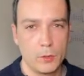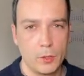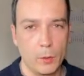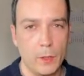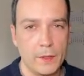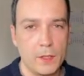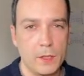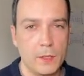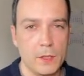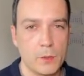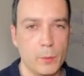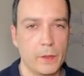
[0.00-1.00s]
So let's see
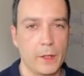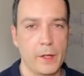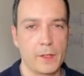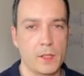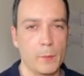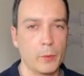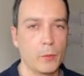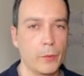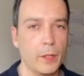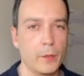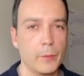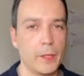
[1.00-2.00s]
this with an example
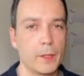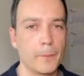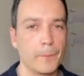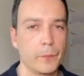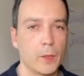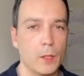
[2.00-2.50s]
really quick.